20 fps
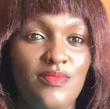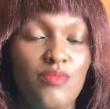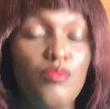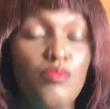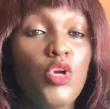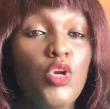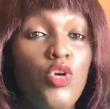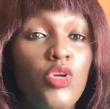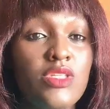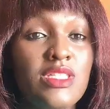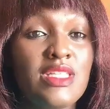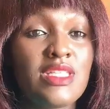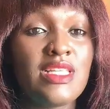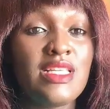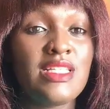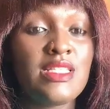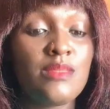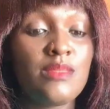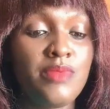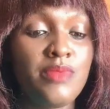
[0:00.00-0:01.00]
Because
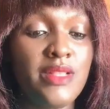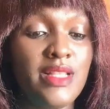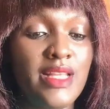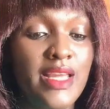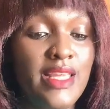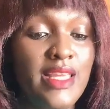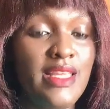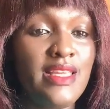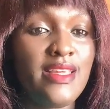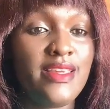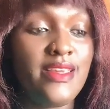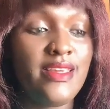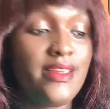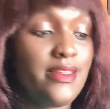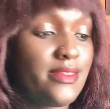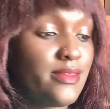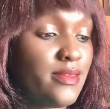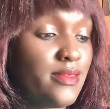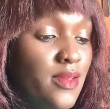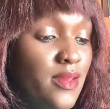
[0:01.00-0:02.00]
he's playing
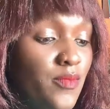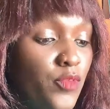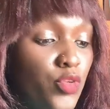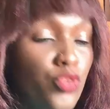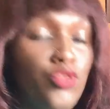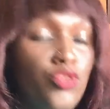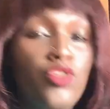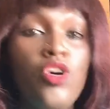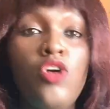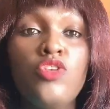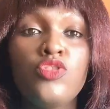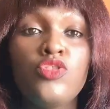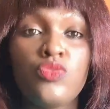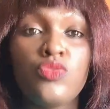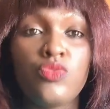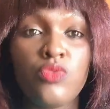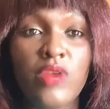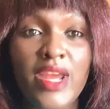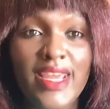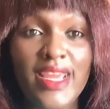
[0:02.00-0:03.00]
his roles
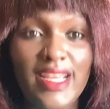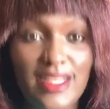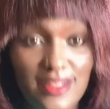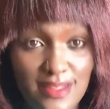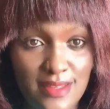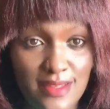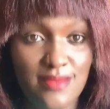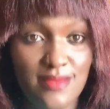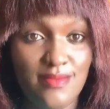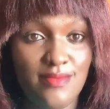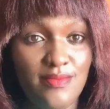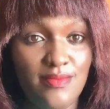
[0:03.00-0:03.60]
right.